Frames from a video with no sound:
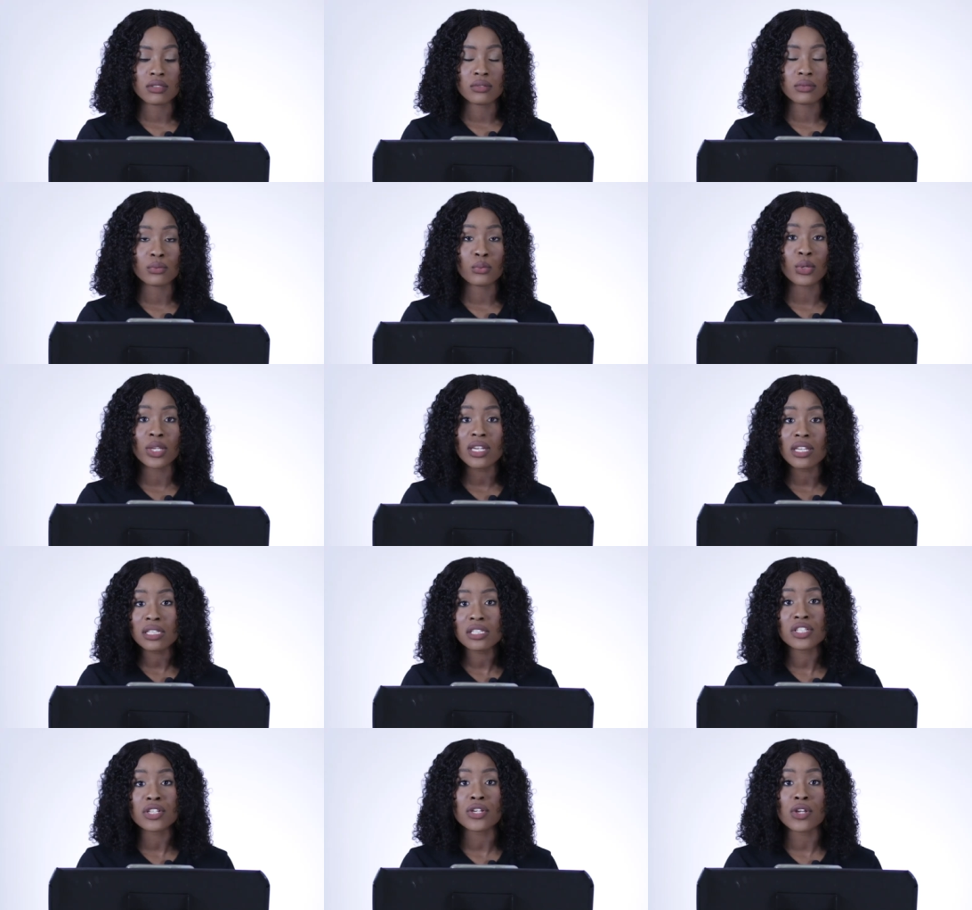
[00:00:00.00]
we
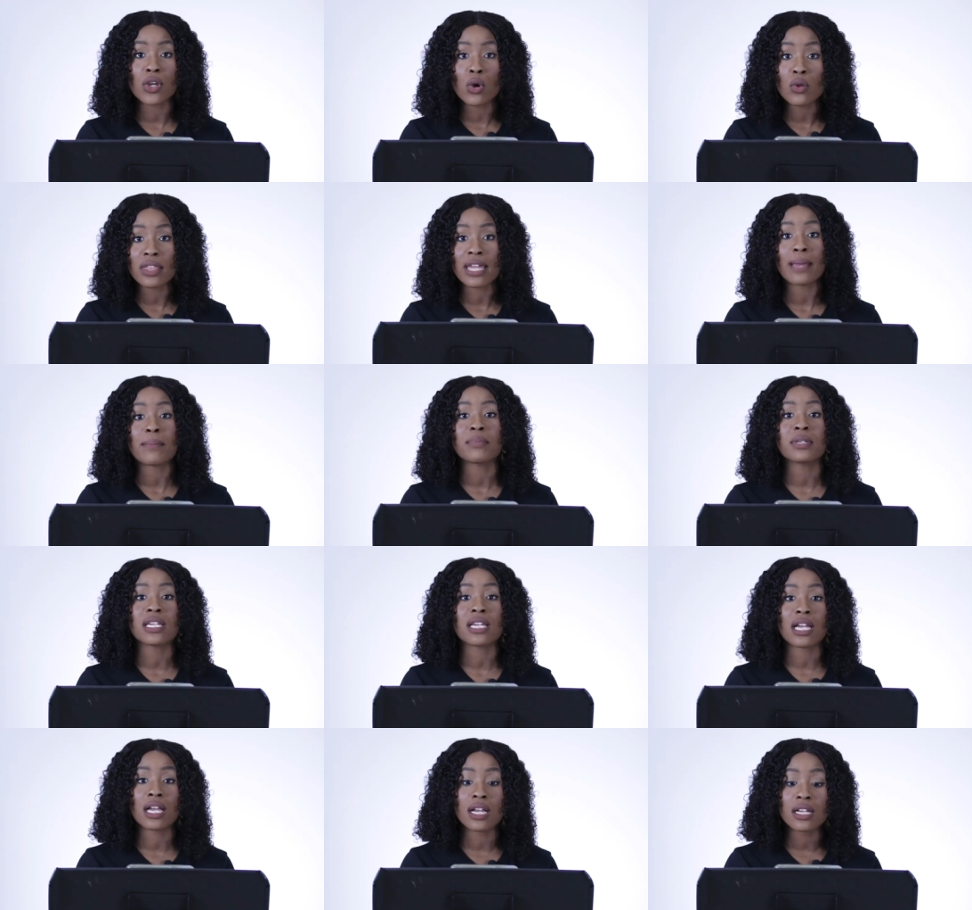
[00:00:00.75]
need to know that
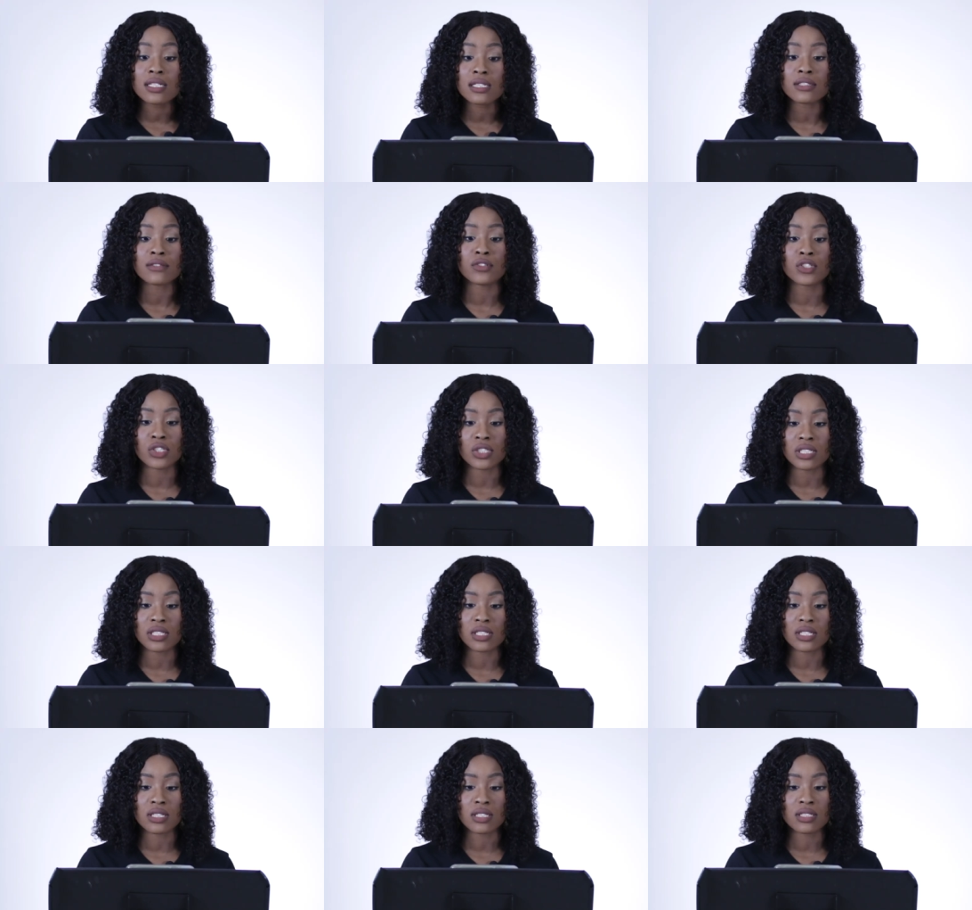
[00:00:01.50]
because of
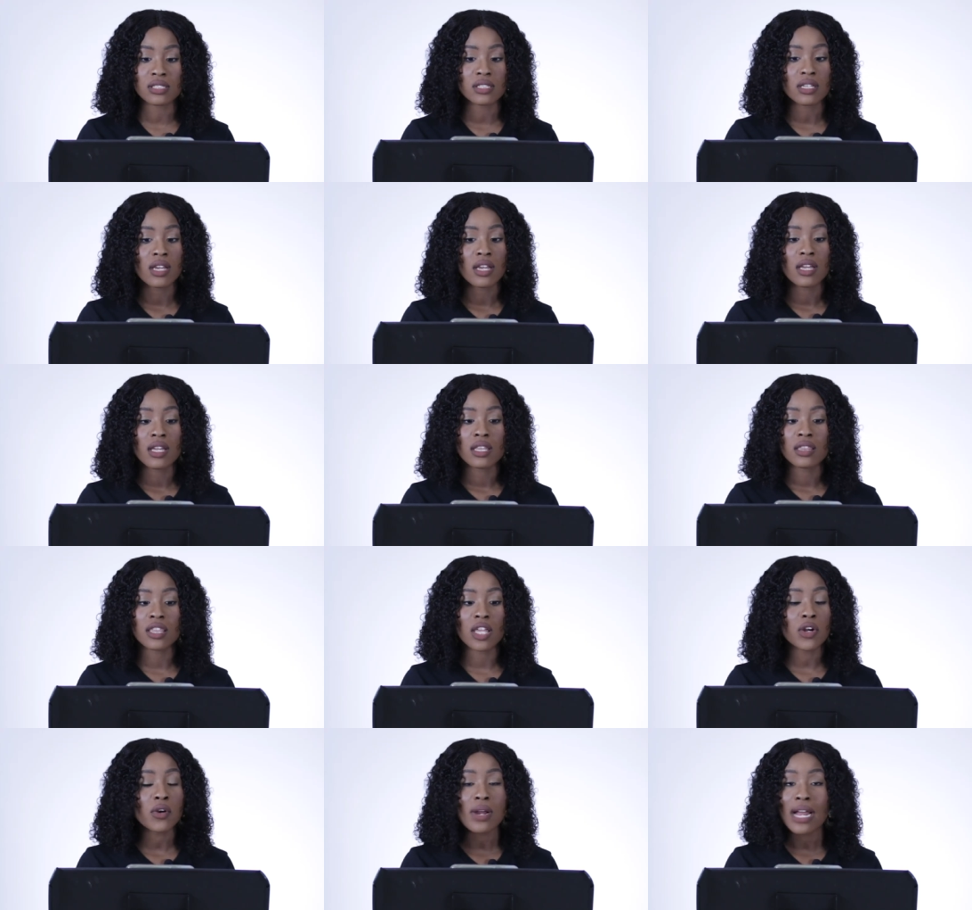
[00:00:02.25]
Jesus,
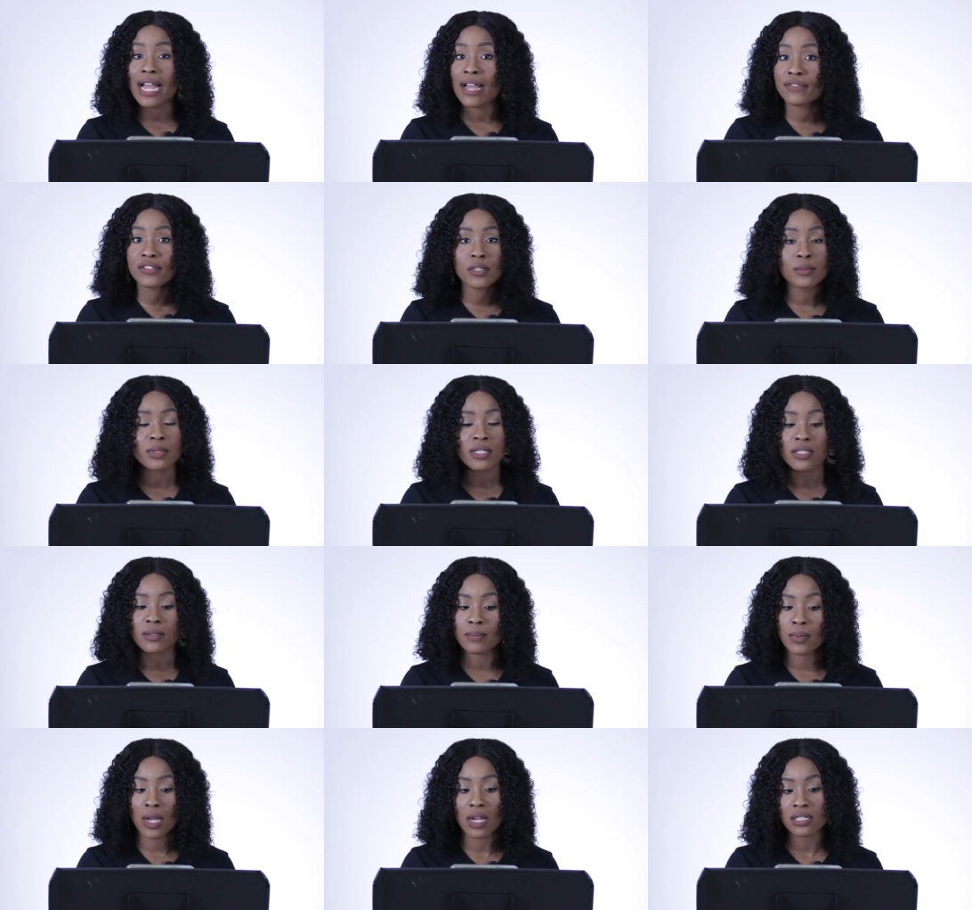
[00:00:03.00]
they don't have to be
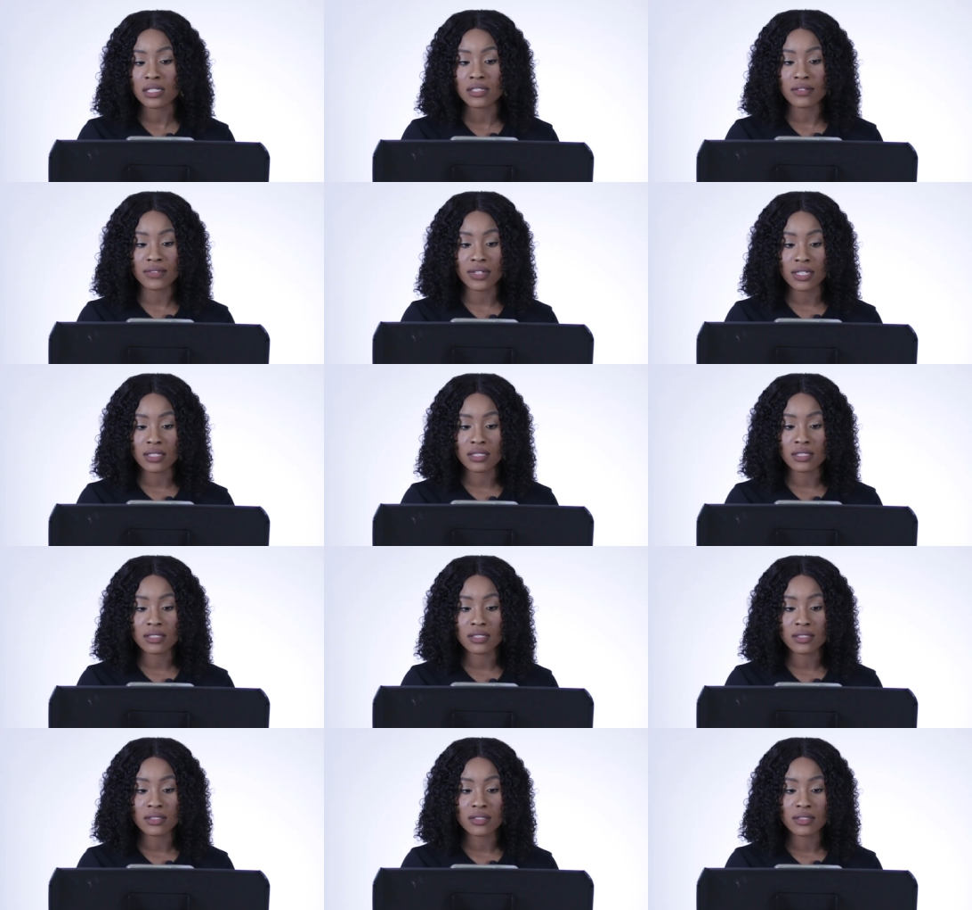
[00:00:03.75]
the boss of us.